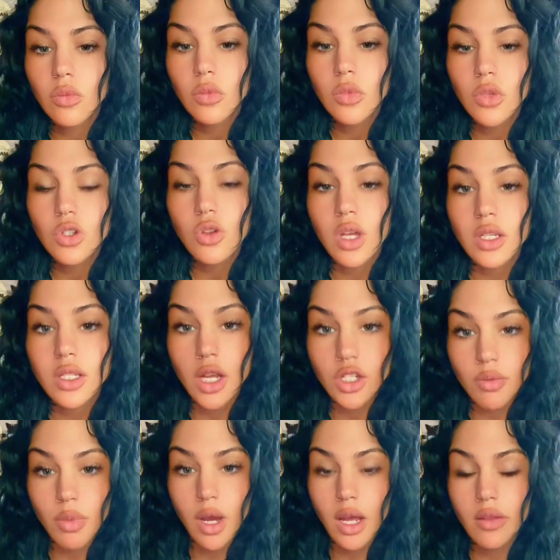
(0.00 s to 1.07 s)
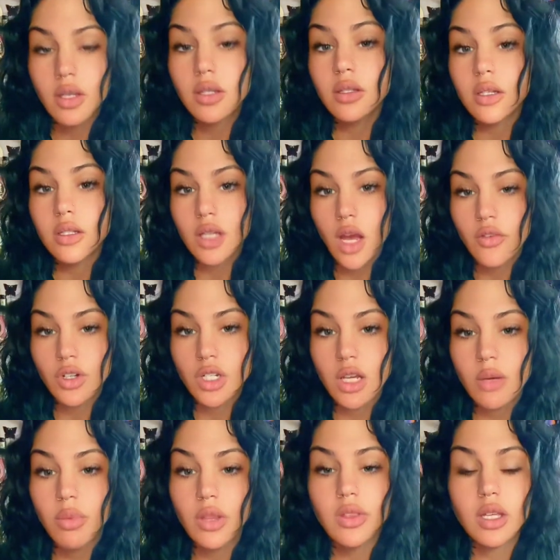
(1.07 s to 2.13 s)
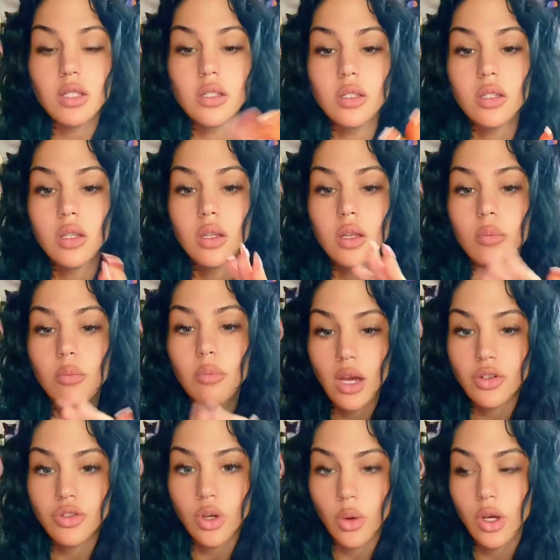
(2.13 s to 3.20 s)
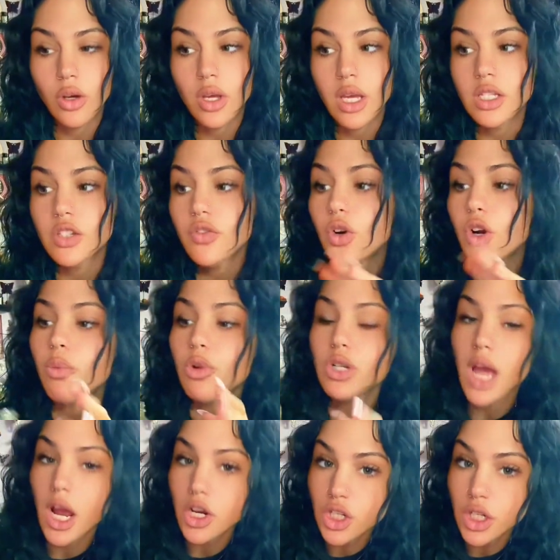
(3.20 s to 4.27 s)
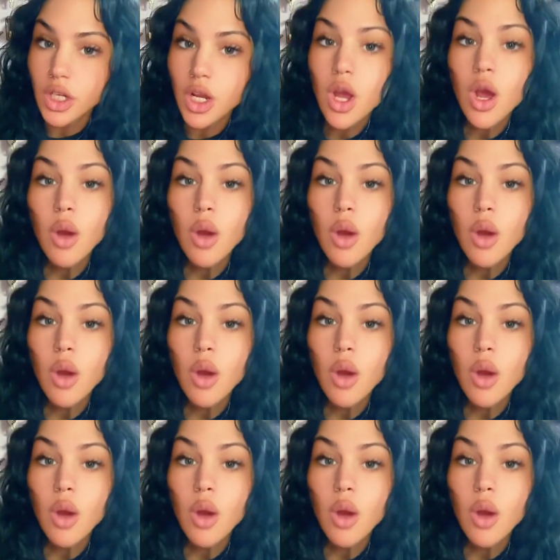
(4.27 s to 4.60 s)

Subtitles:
So the intention behind this is sovereignty, but this boundary oil is for protection,